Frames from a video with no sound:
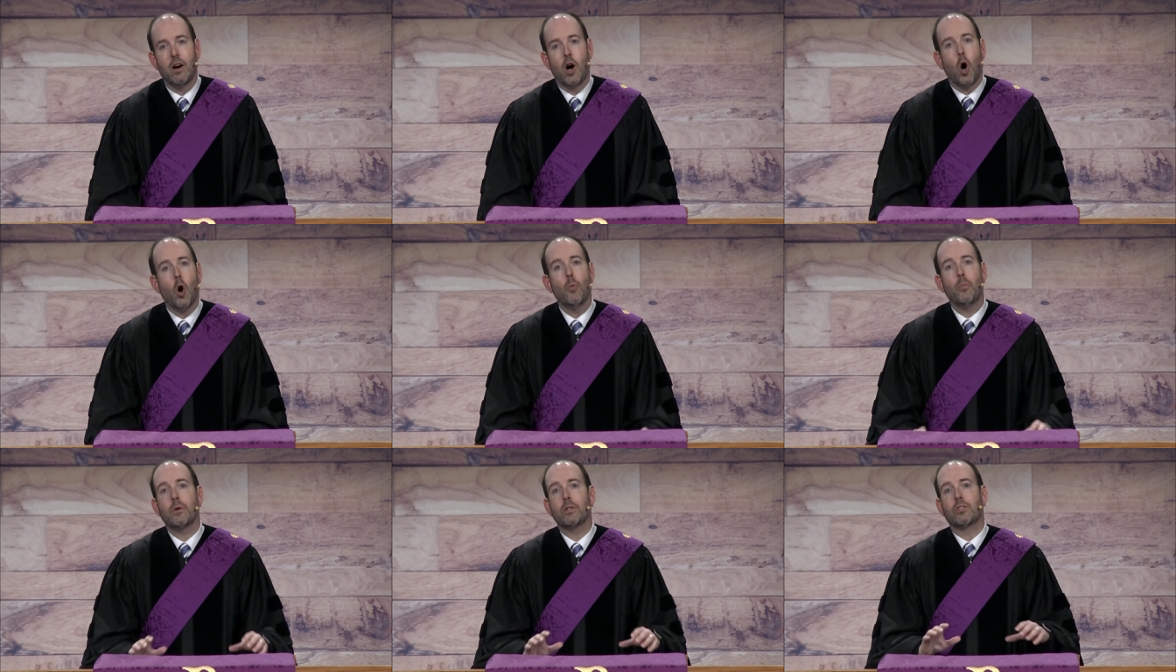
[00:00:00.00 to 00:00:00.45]

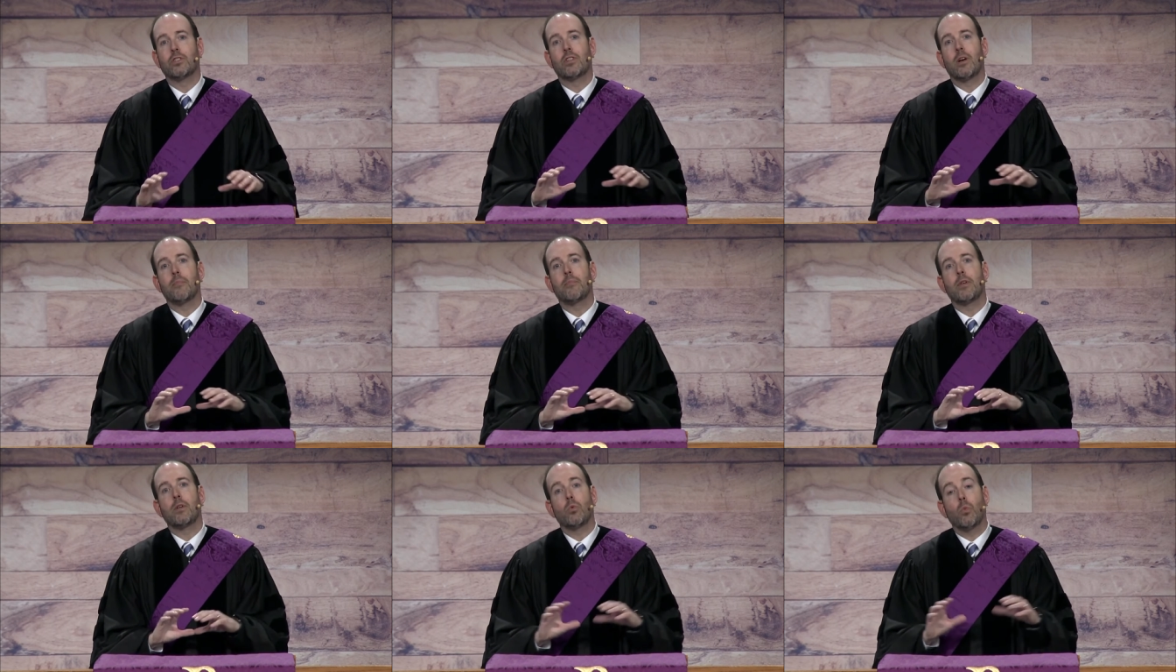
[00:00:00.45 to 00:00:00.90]
Hope is
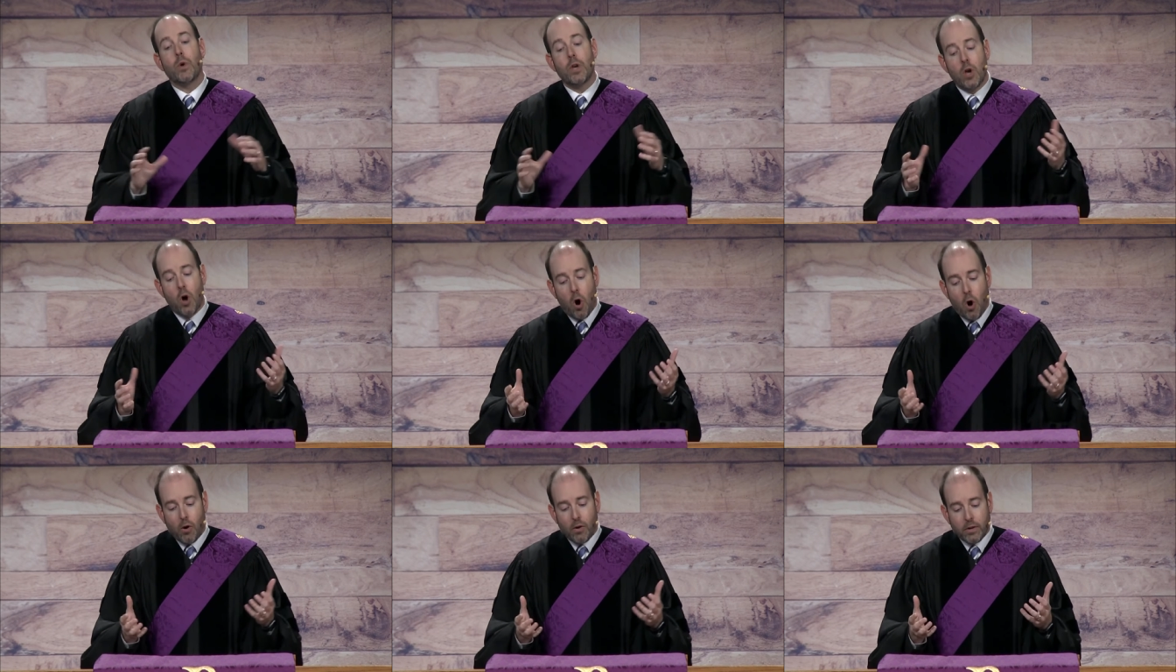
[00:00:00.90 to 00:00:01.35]
something we
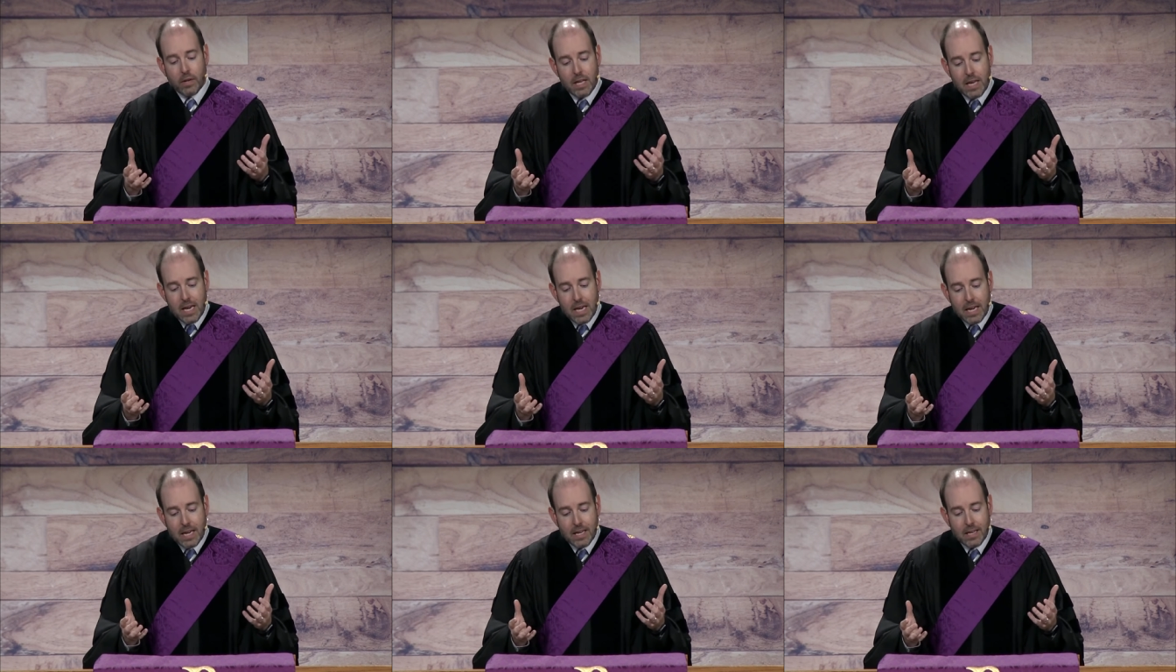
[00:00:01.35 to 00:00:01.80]
all
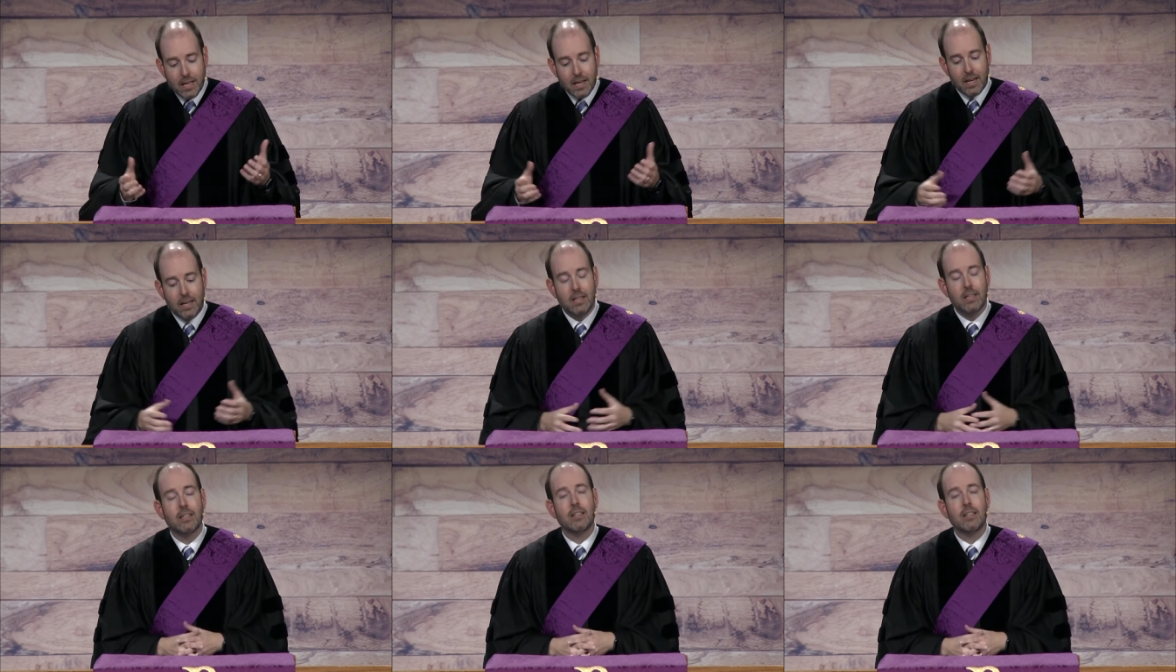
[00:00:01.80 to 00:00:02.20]
need.